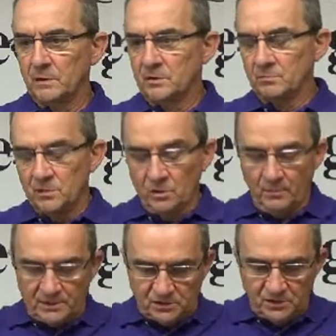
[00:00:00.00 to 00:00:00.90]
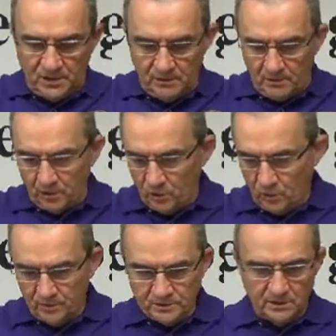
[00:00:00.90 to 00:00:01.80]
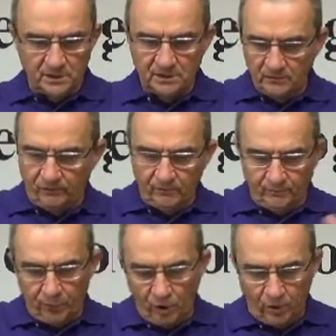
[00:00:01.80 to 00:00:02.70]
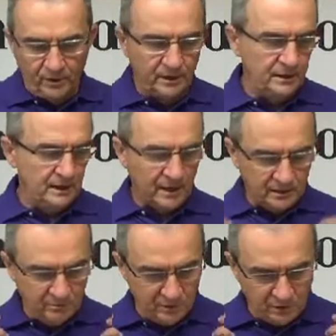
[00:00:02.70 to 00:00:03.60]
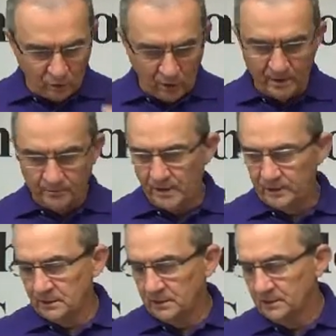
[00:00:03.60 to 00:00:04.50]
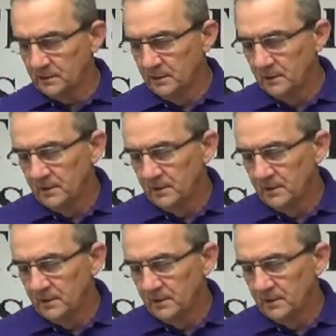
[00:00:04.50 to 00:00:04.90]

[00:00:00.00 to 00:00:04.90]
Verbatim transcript: my, you know, my study in my home is in a different part, and I can be quiet back there.